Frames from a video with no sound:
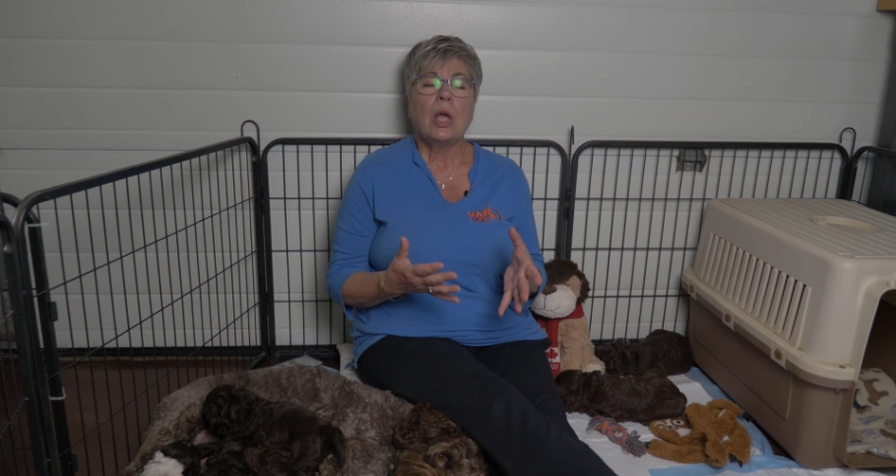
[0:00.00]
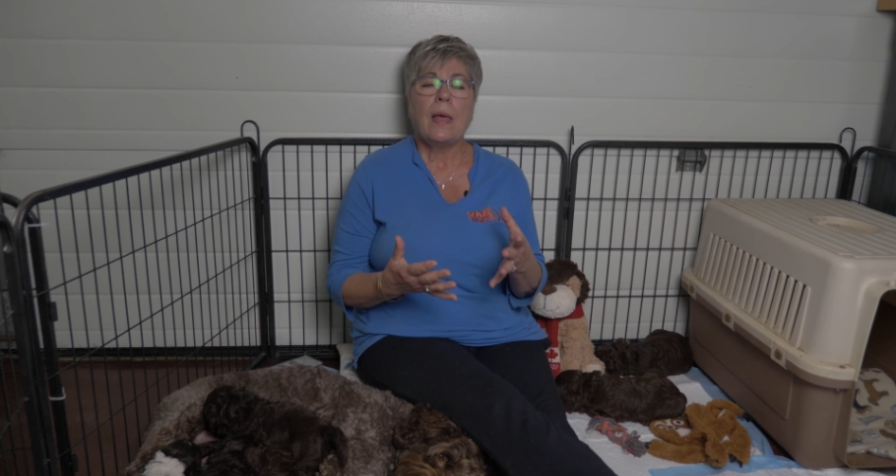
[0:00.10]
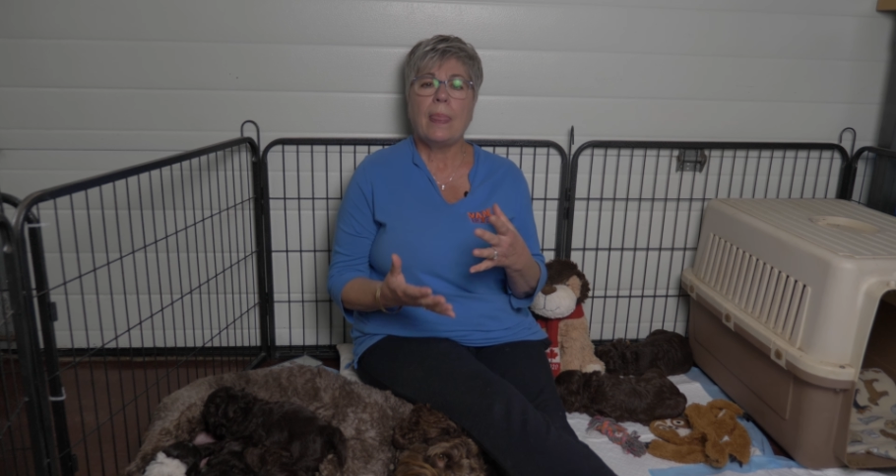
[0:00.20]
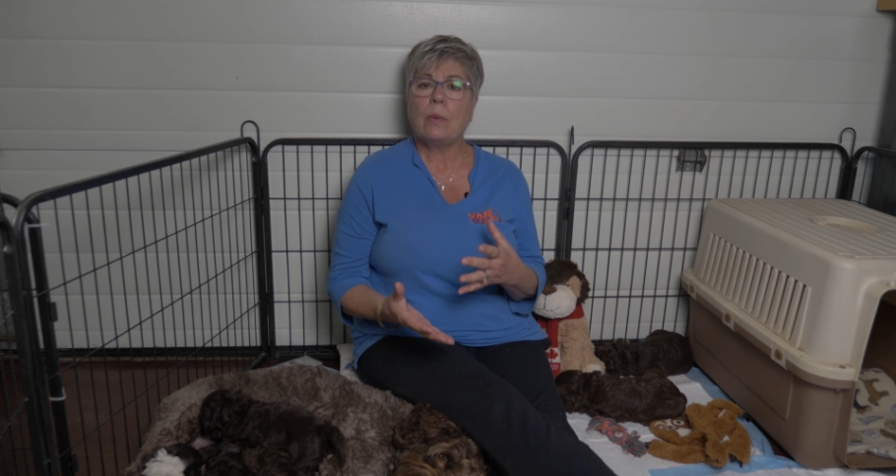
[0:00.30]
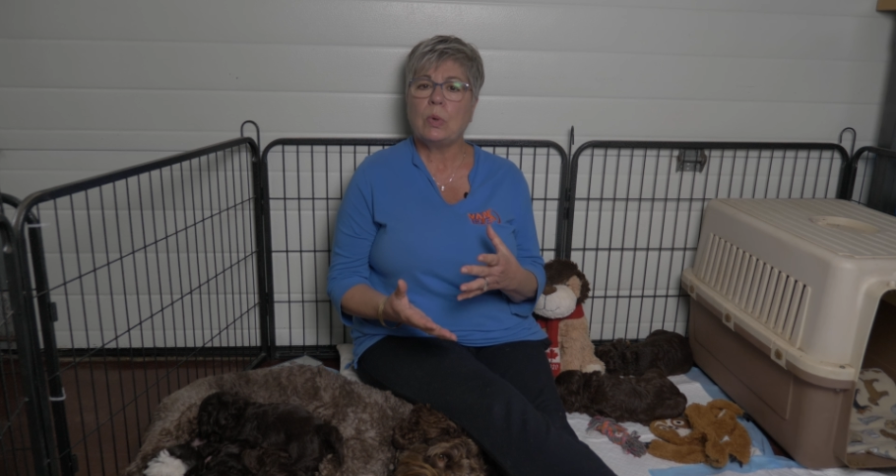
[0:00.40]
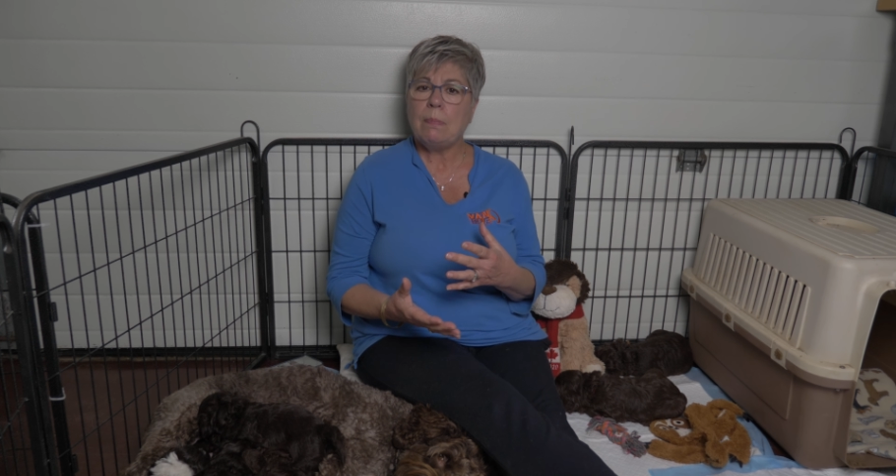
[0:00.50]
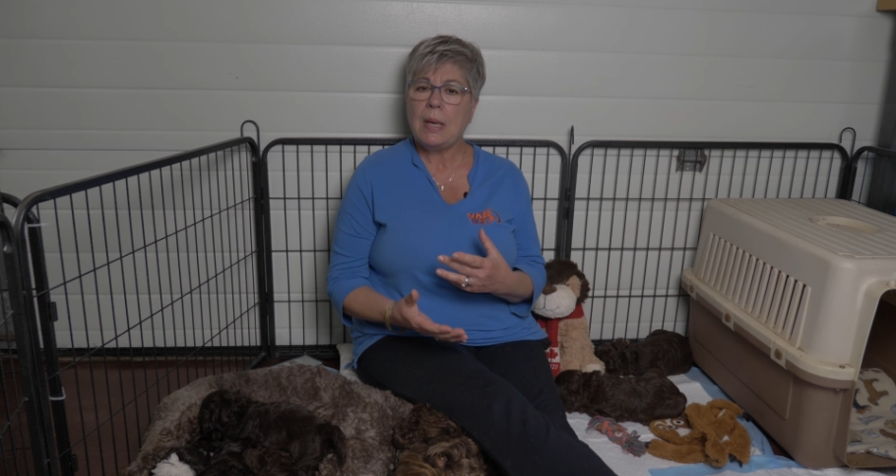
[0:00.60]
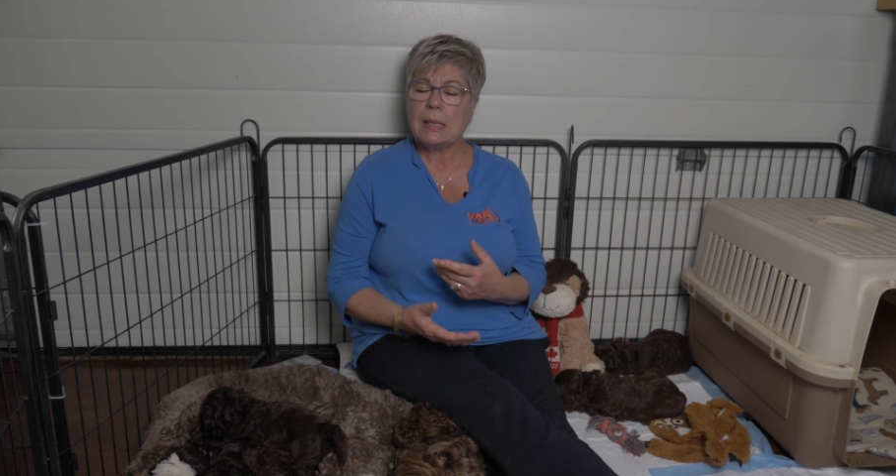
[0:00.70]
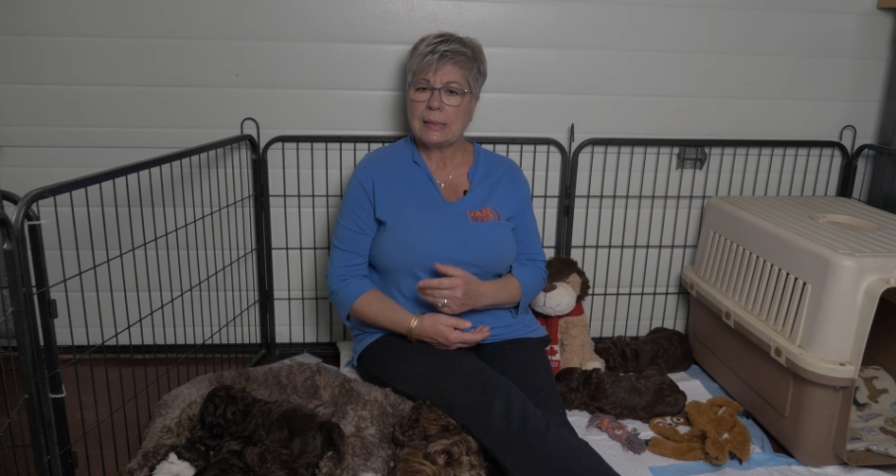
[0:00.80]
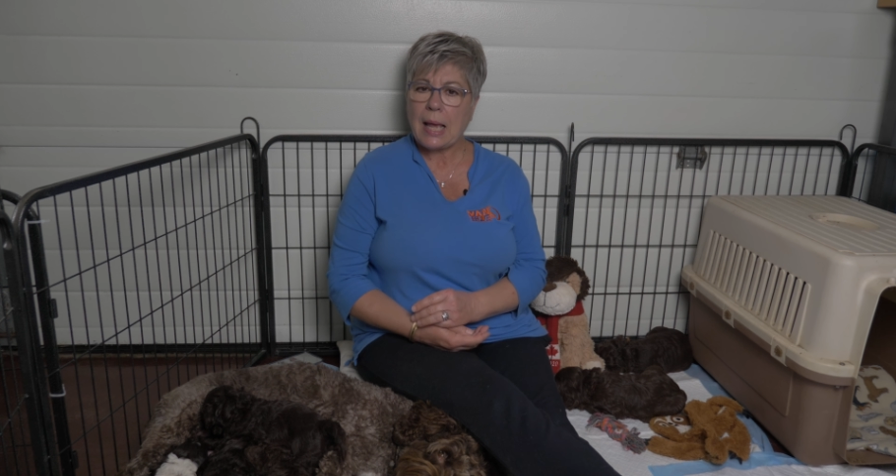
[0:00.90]
and then we
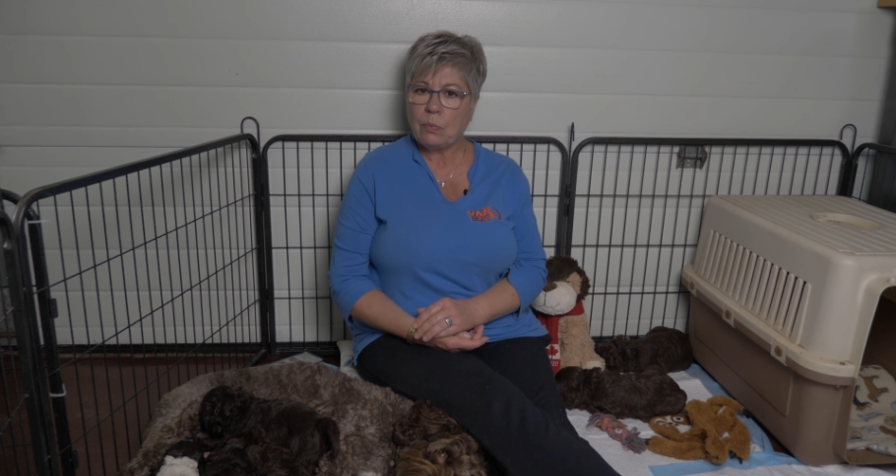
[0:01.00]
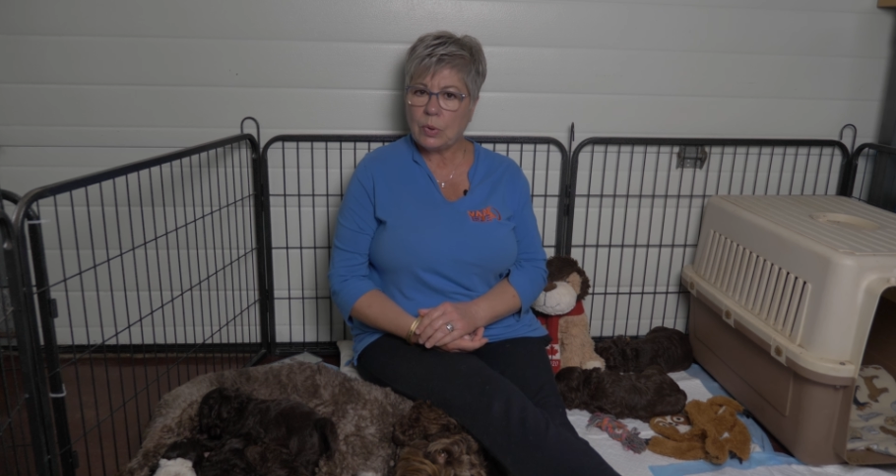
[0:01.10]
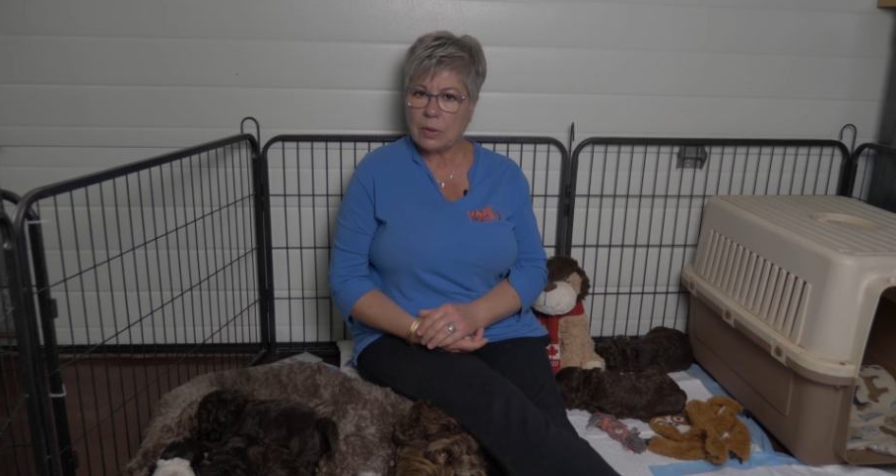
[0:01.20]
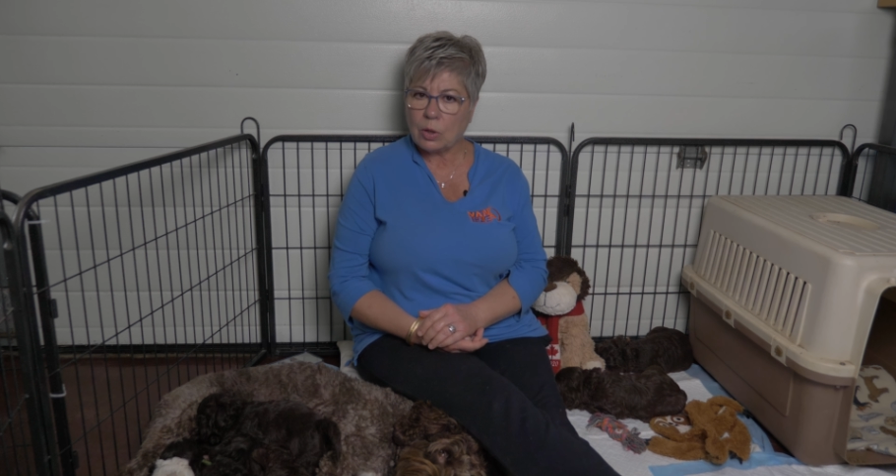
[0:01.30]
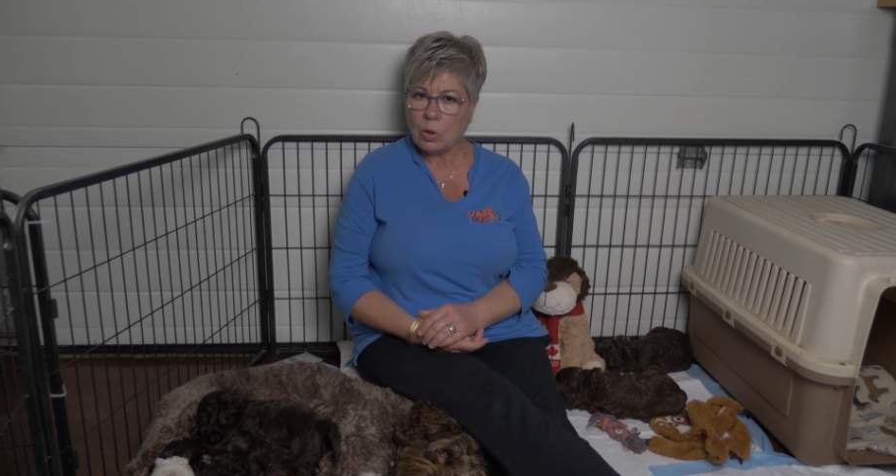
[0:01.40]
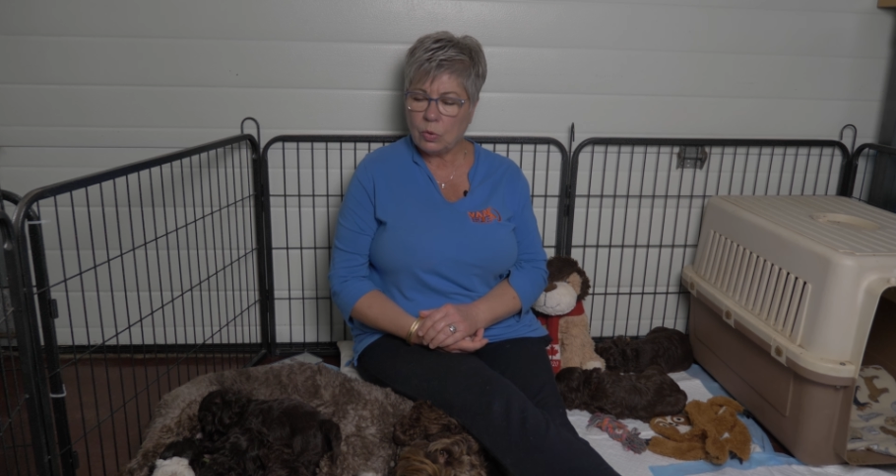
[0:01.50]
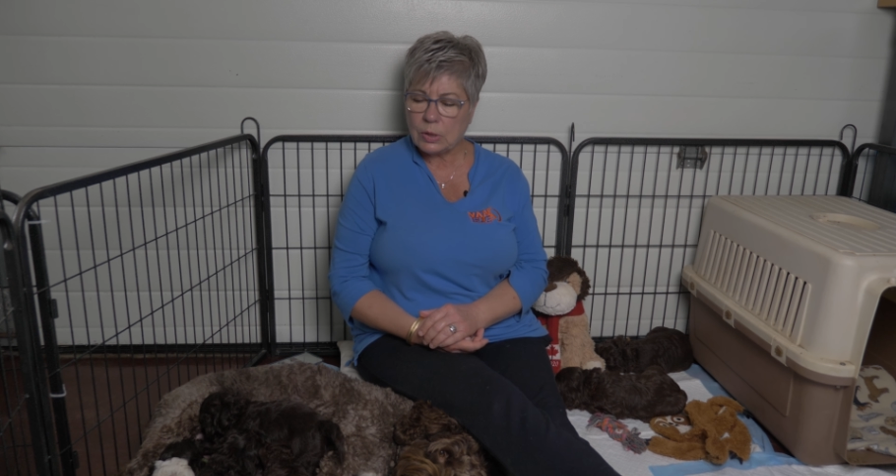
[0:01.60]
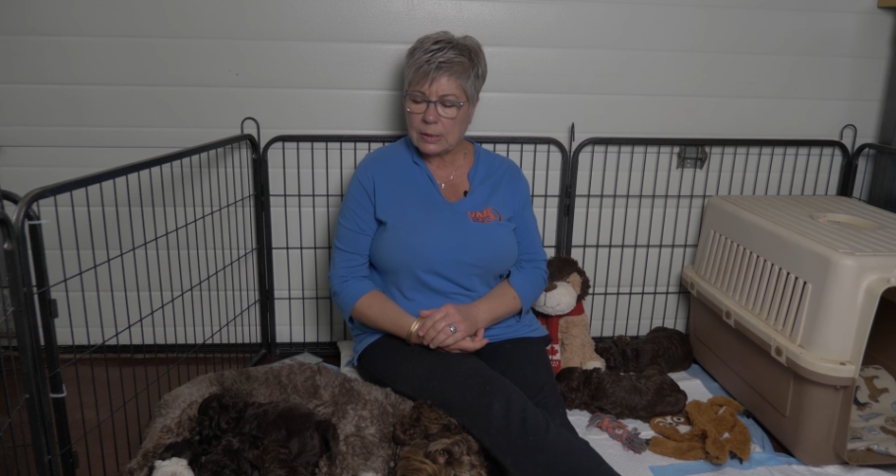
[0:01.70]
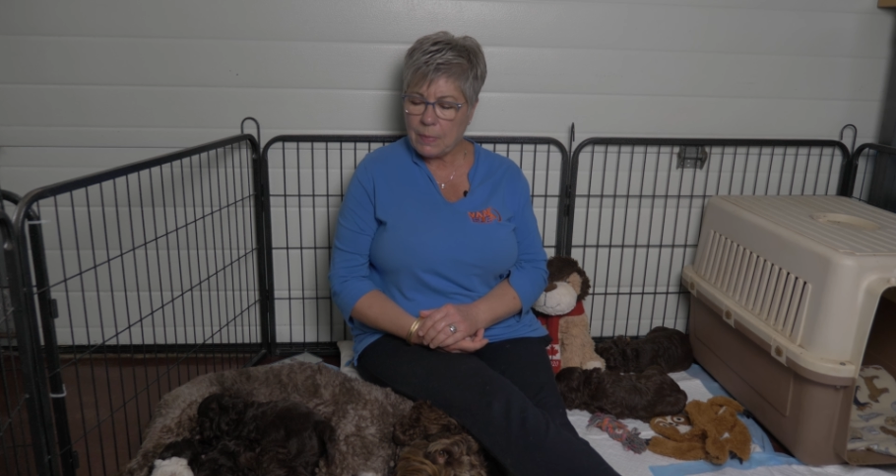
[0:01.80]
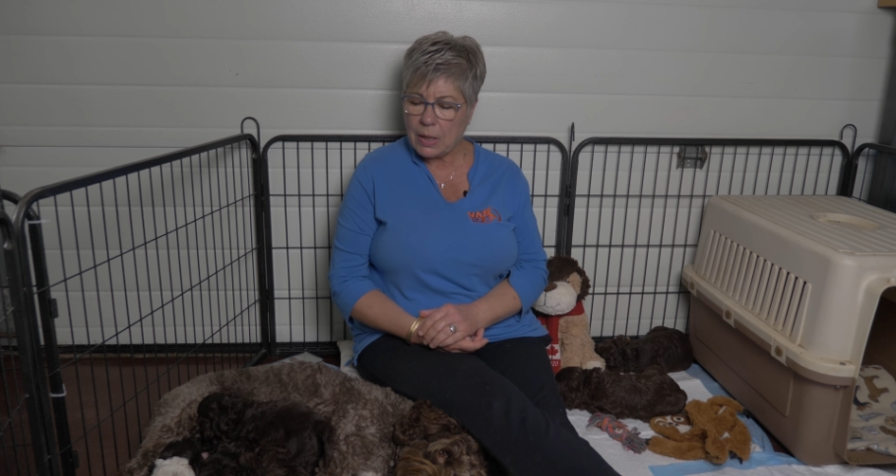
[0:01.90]
mix that with the
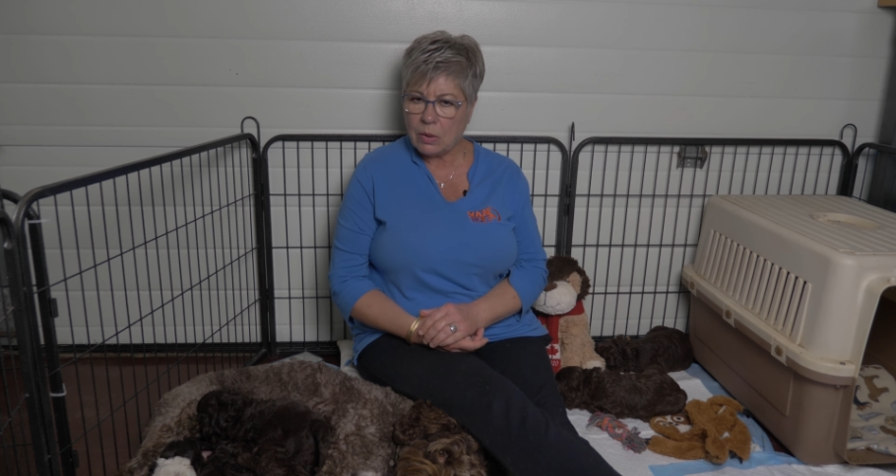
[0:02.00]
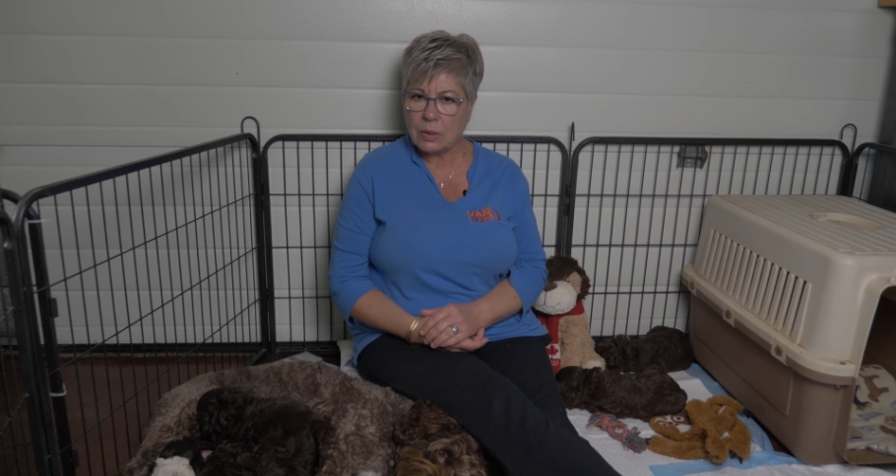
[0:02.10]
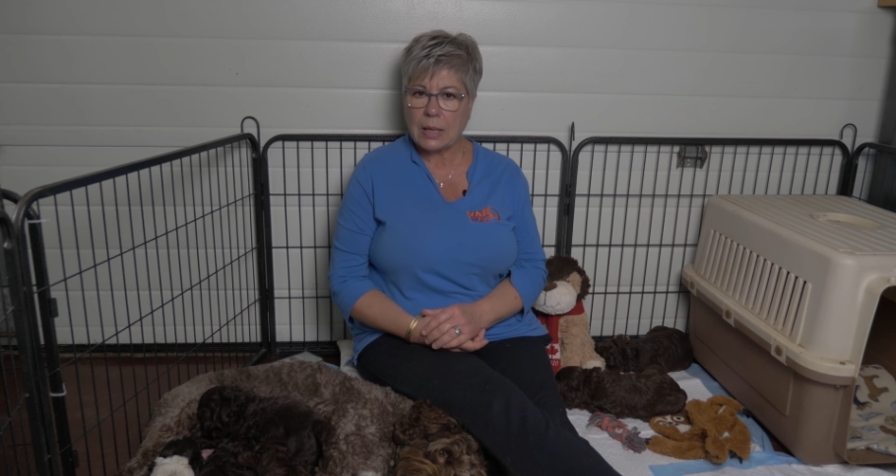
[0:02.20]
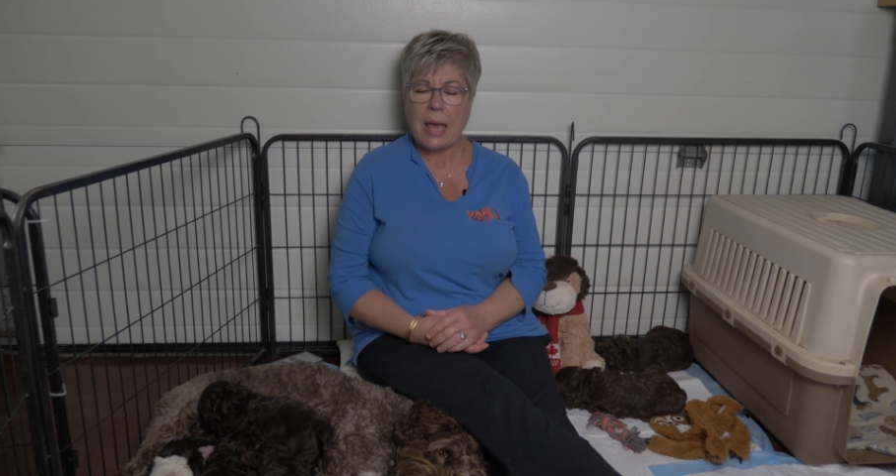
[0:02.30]
goat's milk,